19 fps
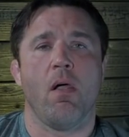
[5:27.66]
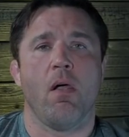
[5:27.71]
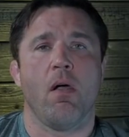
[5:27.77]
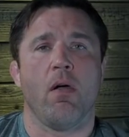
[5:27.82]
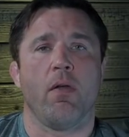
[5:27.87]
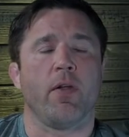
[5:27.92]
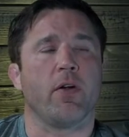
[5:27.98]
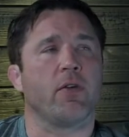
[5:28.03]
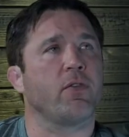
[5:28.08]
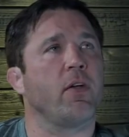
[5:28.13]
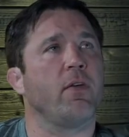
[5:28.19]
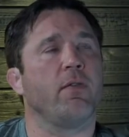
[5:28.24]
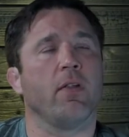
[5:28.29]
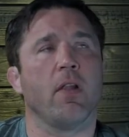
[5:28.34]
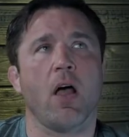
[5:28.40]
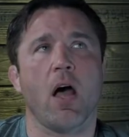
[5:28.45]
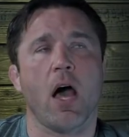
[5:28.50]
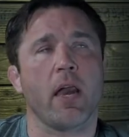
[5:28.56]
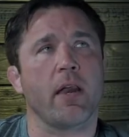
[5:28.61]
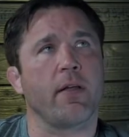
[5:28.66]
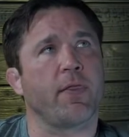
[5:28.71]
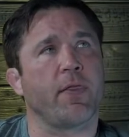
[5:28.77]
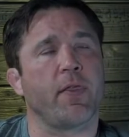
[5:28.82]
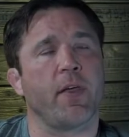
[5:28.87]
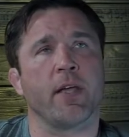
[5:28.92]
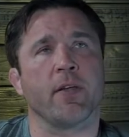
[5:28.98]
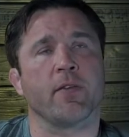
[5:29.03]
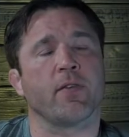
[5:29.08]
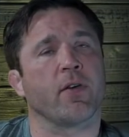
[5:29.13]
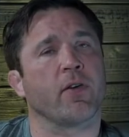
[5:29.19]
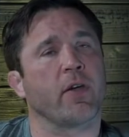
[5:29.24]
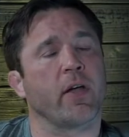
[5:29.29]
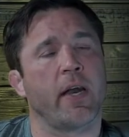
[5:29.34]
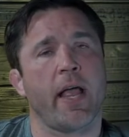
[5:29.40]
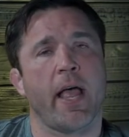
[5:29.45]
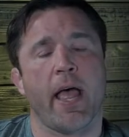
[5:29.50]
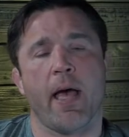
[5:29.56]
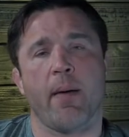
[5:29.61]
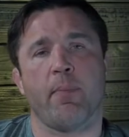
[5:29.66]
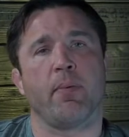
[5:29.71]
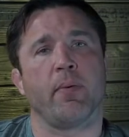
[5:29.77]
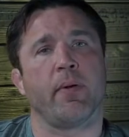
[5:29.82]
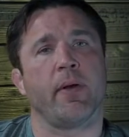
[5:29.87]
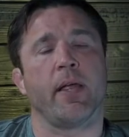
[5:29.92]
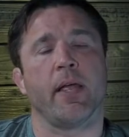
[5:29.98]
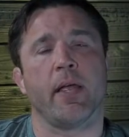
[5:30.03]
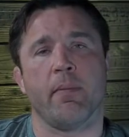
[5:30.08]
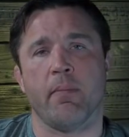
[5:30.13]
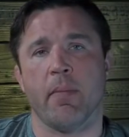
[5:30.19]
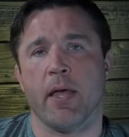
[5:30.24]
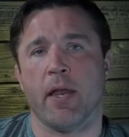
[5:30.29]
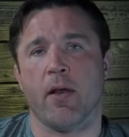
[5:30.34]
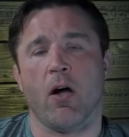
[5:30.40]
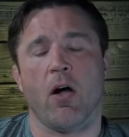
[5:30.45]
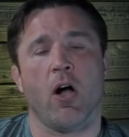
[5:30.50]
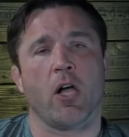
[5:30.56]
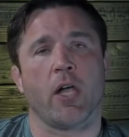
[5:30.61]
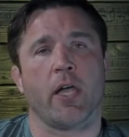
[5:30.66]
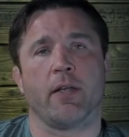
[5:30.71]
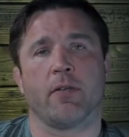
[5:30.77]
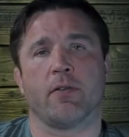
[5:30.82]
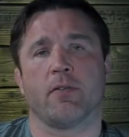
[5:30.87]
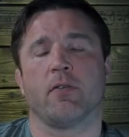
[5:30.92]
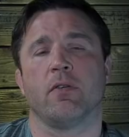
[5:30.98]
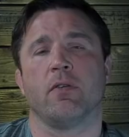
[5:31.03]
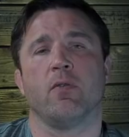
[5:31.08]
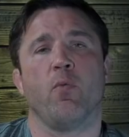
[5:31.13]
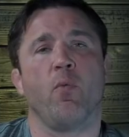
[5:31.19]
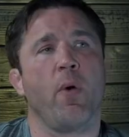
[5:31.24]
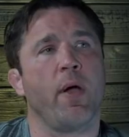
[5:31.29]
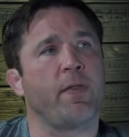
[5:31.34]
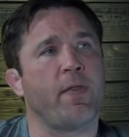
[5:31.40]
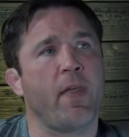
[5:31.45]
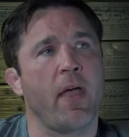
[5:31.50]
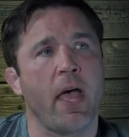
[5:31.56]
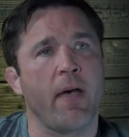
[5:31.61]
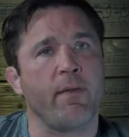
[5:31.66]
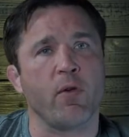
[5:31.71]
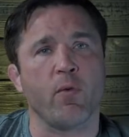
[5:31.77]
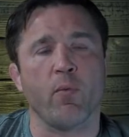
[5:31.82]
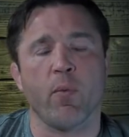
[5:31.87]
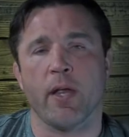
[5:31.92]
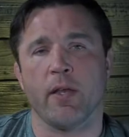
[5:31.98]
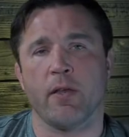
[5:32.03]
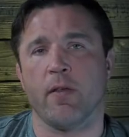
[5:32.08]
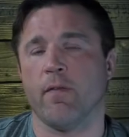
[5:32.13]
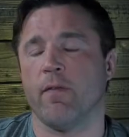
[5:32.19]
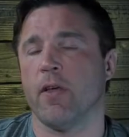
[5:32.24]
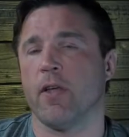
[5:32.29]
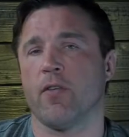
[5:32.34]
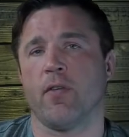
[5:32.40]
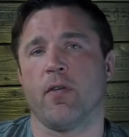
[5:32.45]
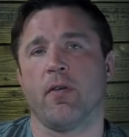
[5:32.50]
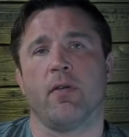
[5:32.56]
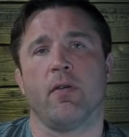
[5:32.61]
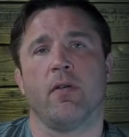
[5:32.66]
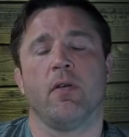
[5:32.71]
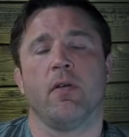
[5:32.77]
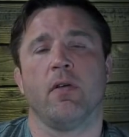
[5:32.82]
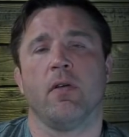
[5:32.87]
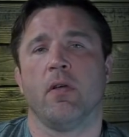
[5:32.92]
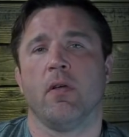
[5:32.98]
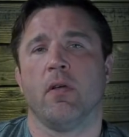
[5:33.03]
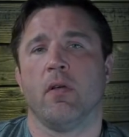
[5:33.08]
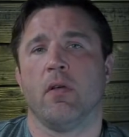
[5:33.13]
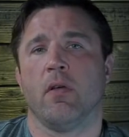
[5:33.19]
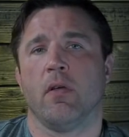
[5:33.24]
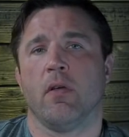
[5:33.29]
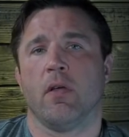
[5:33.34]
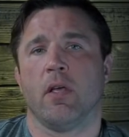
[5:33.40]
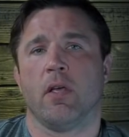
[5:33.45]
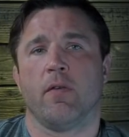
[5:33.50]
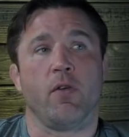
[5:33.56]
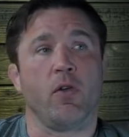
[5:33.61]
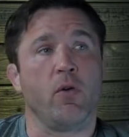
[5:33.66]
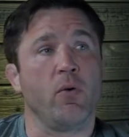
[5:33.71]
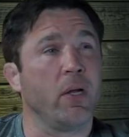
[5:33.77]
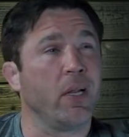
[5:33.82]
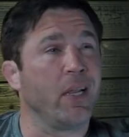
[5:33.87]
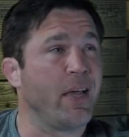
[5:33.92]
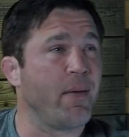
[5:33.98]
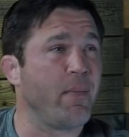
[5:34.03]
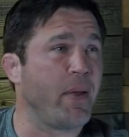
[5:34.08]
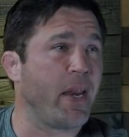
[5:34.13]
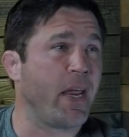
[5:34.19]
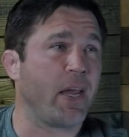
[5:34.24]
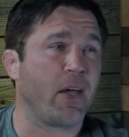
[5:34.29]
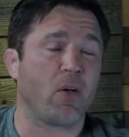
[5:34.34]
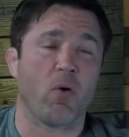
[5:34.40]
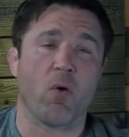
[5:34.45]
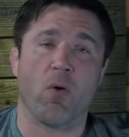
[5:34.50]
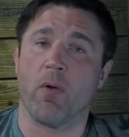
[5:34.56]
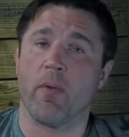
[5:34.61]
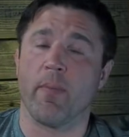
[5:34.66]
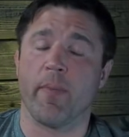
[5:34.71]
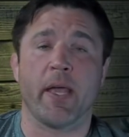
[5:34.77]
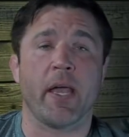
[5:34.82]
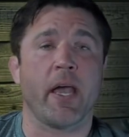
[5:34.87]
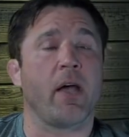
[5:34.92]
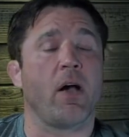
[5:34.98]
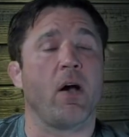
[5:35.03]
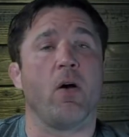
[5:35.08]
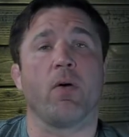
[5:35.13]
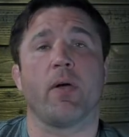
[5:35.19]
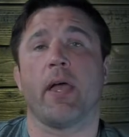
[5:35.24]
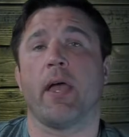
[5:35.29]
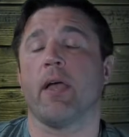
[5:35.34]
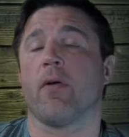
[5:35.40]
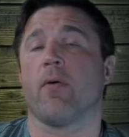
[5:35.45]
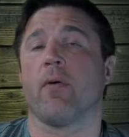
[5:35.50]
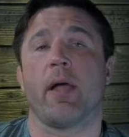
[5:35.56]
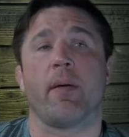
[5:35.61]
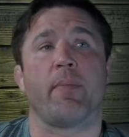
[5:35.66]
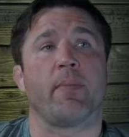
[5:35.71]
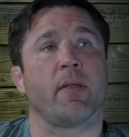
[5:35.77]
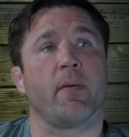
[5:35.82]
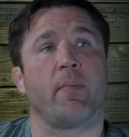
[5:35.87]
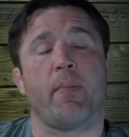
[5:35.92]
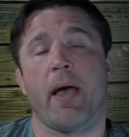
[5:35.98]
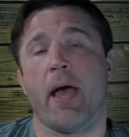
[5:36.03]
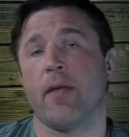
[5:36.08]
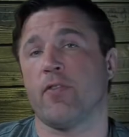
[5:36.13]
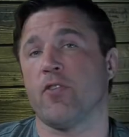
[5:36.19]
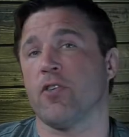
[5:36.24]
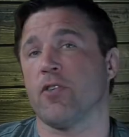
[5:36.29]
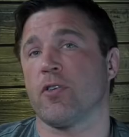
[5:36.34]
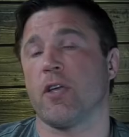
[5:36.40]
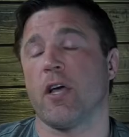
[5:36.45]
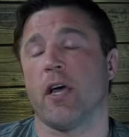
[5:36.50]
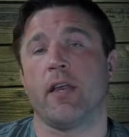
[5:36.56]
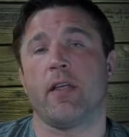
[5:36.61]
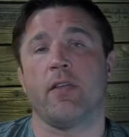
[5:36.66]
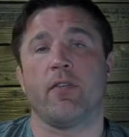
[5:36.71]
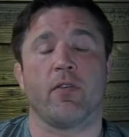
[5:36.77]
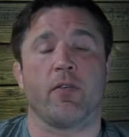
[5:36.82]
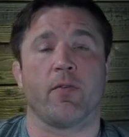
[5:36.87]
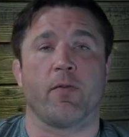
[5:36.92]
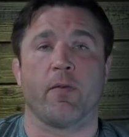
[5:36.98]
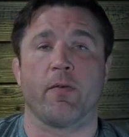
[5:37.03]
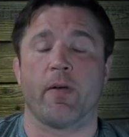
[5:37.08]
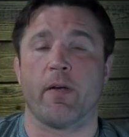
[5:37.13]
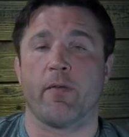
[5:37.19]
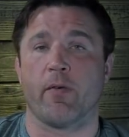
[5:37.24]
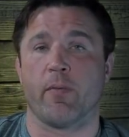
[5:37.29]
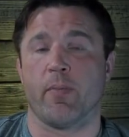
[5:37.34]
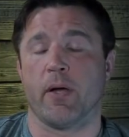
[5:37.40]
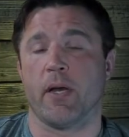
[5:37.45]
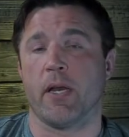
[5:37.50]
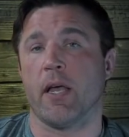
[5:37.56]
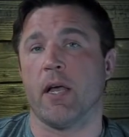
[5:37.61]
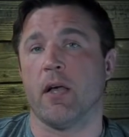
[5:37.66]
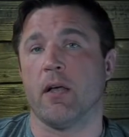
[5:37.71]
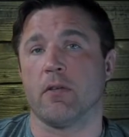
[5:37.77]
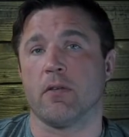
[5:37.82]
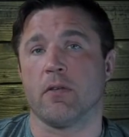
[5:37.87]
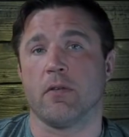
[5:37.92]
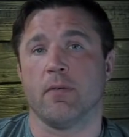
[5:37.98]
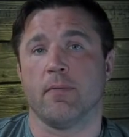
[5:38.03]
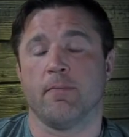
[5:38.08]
There's a lot of things that are going to happen in mid August with the heavyweight division. If you eliminate Cormier, okay, great, but the path just got easier for everybody else.